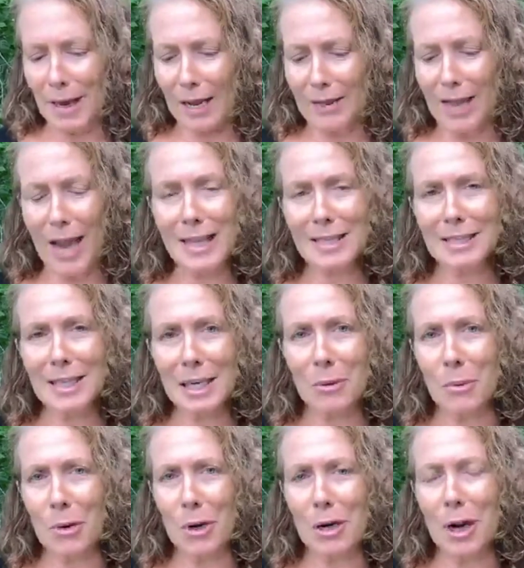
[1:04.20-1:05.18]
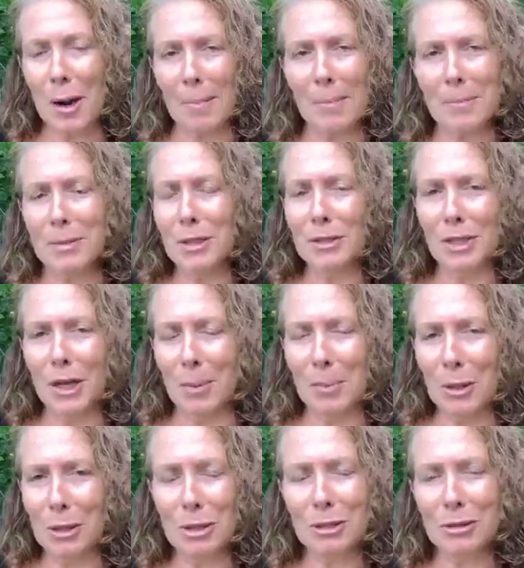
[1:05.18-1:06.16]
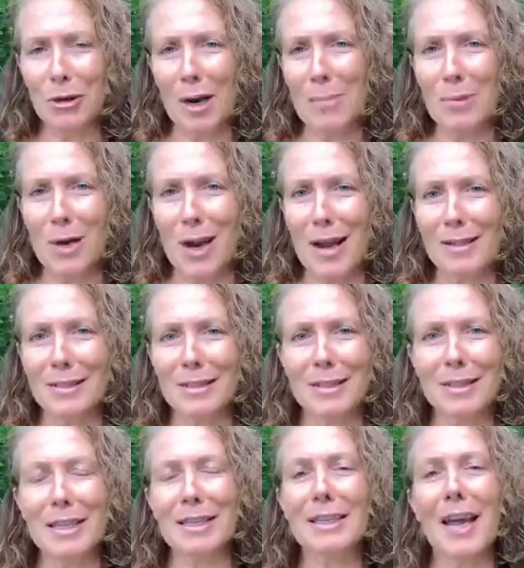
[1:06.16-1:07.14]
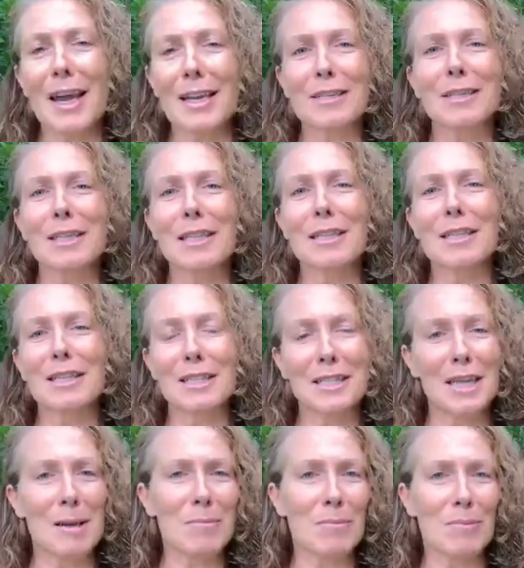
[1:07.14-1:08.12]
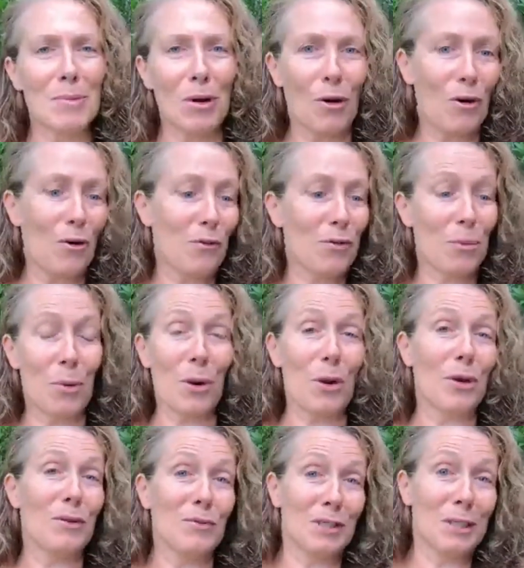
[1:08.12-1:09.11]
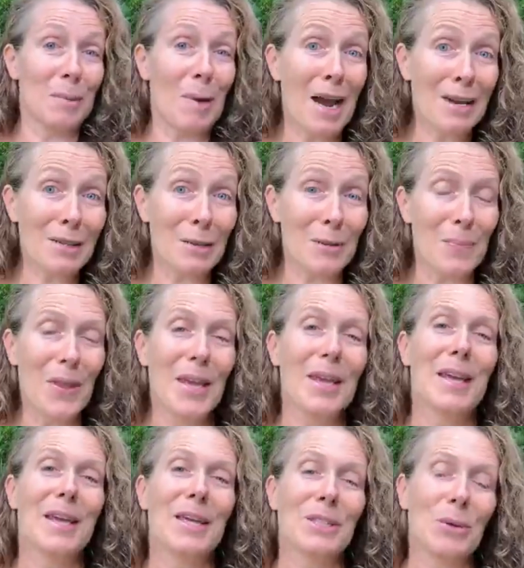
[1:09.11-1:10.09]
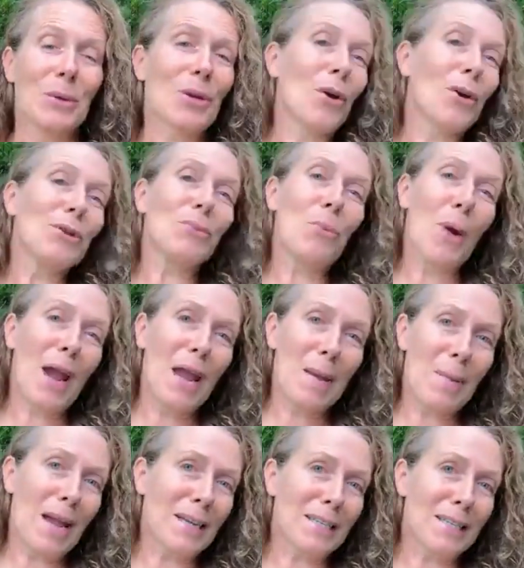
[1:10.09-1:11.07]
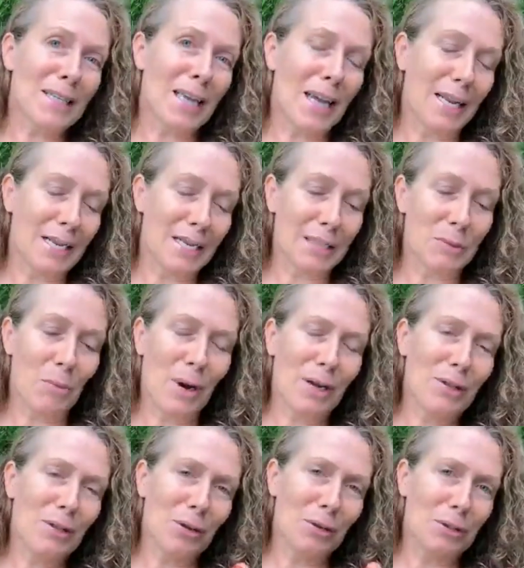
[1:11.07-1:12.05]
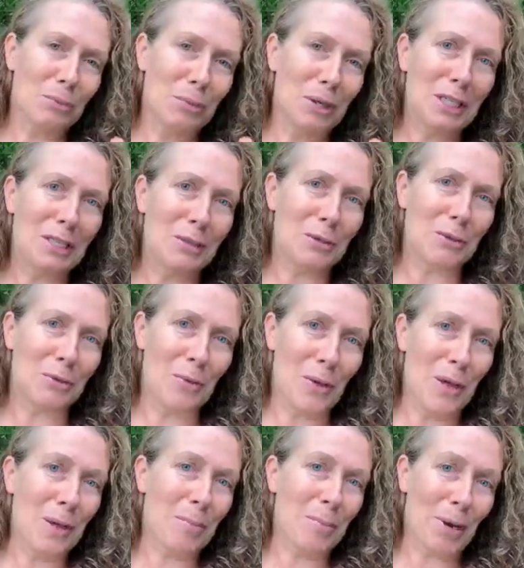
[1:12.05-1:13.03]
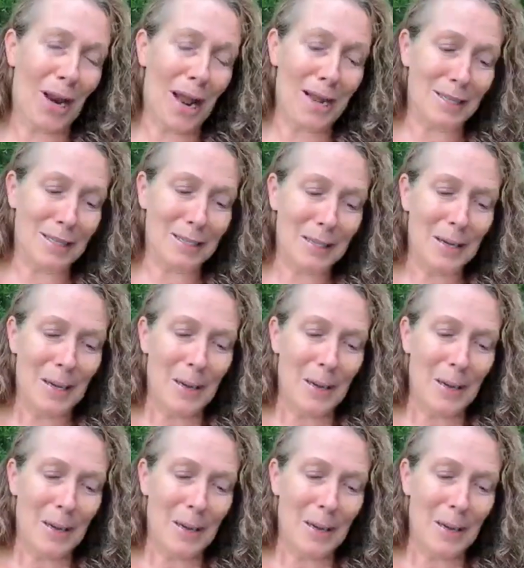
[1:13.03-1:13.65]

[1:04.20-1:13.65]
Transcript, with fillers: and the Aztec word I'm um, I'm not going to try and pronounce it, is actually the stem of the word of tomato. So it goes way back to then and it's one of those original plants.